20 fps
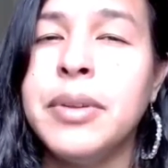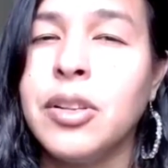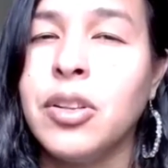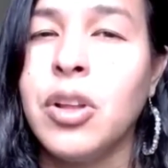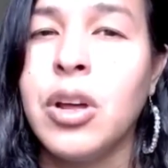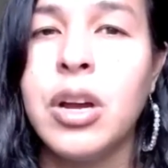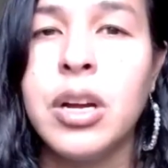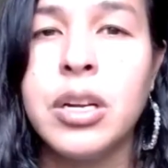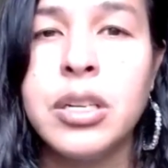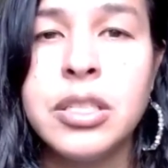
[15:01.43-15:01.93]

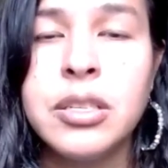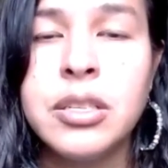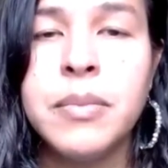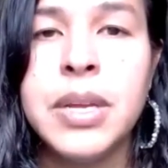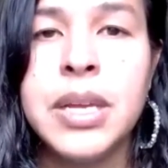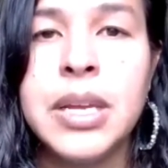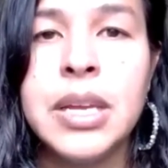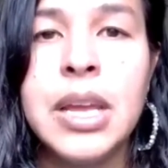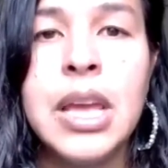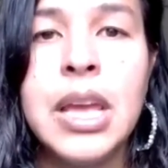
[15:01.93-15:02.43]
belonged to
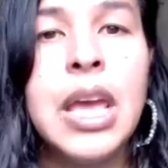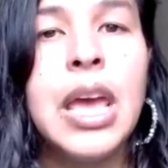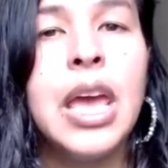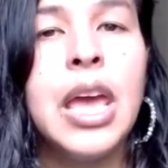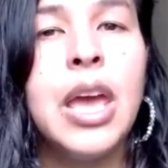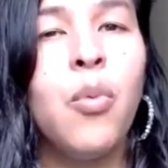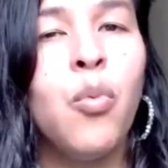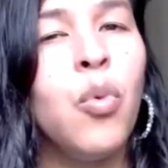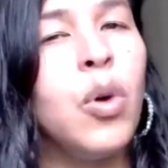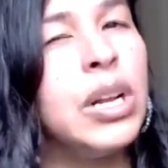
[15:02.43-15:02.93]
me
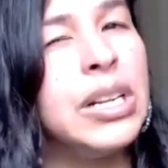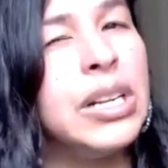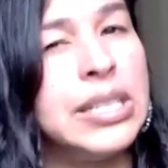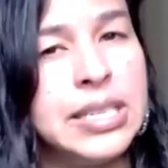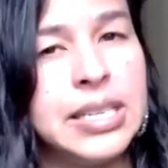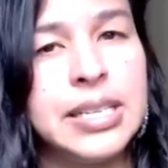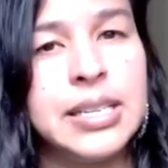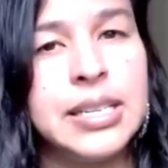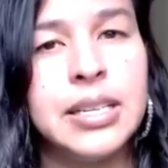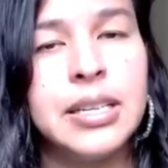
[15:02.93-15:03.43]
and what
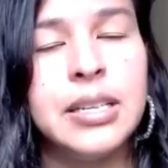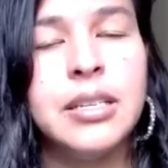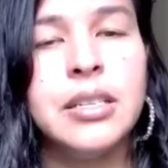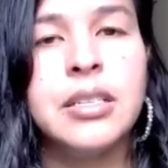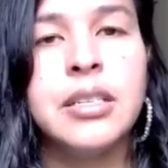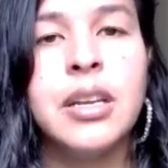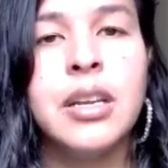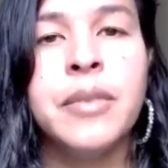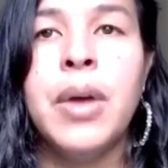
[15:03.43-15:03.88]
didn't.